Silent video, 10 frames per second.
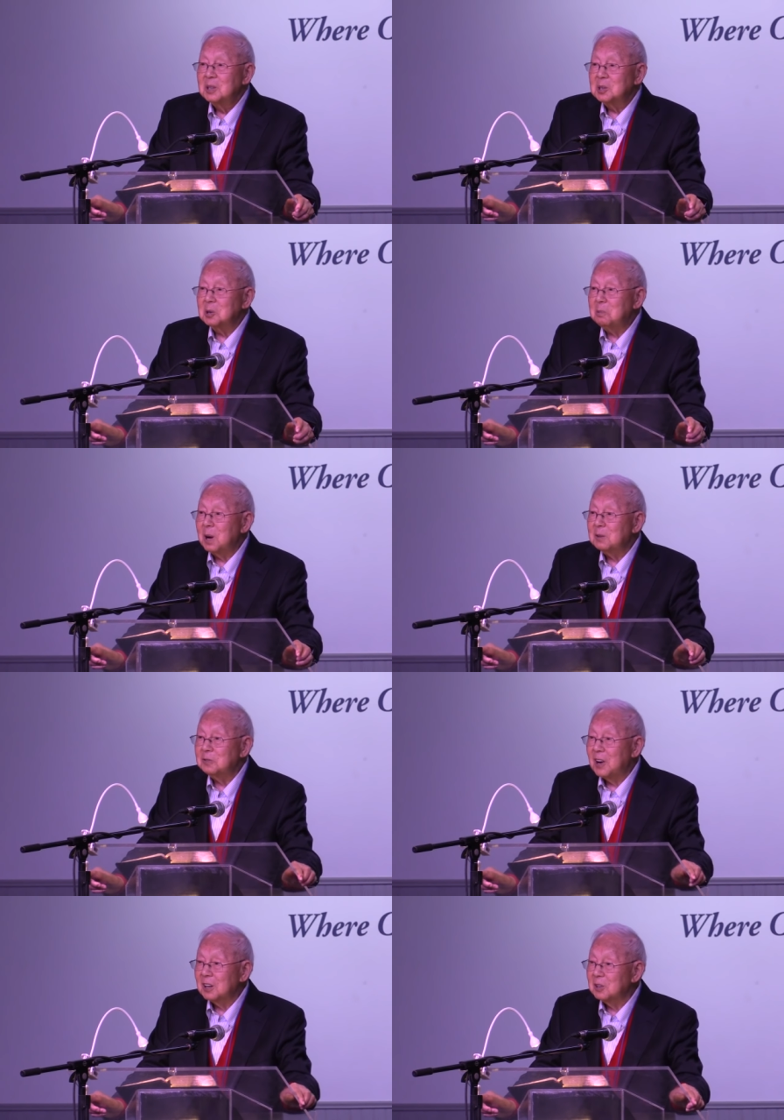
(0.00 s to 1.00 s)
So my
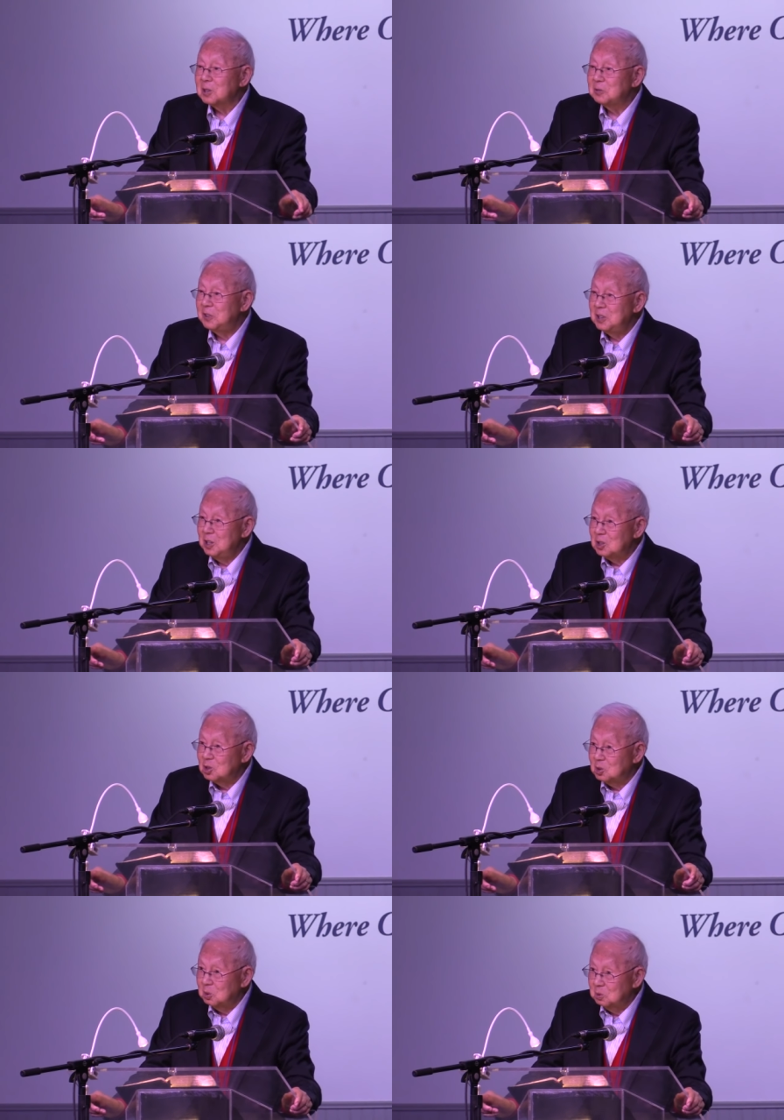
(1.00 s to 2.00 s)
father
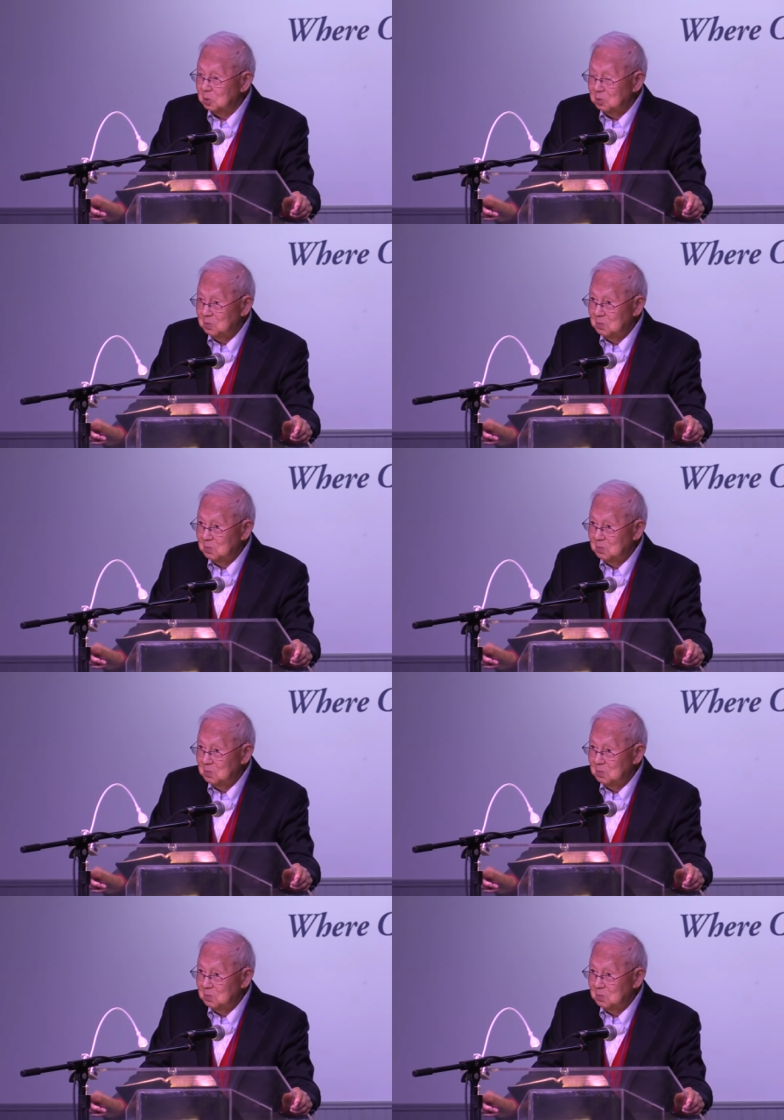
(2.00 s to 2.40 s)
finished school.